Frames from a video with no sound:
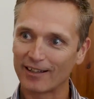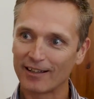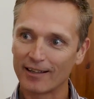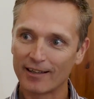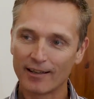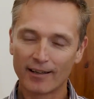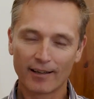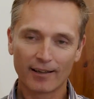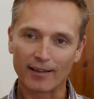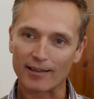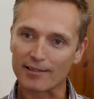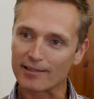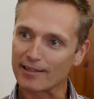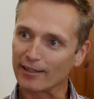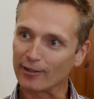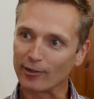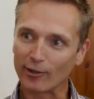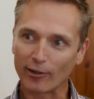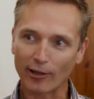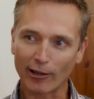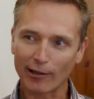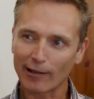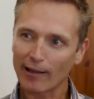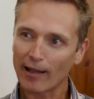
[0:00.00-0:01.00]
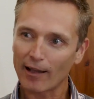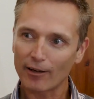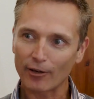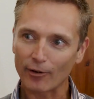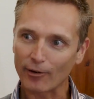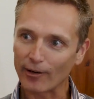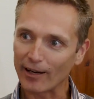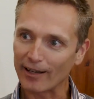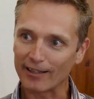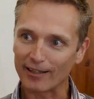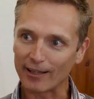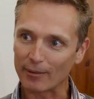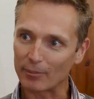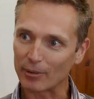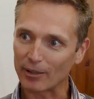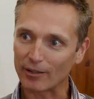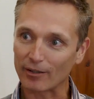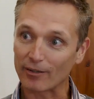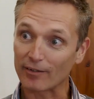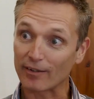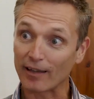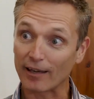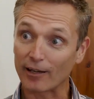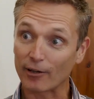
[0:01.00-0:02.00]
Okay. They said, you're not allowed to run here
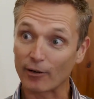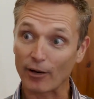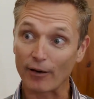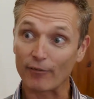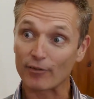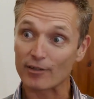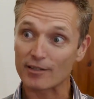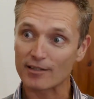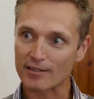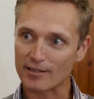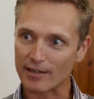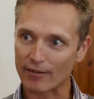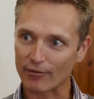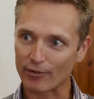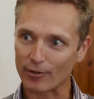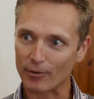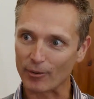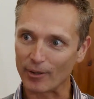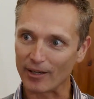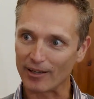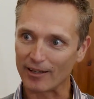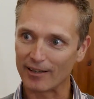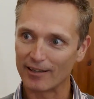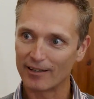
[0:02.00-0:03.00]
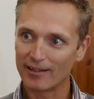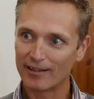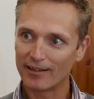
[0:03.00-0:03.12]
because there are crevices everywhere.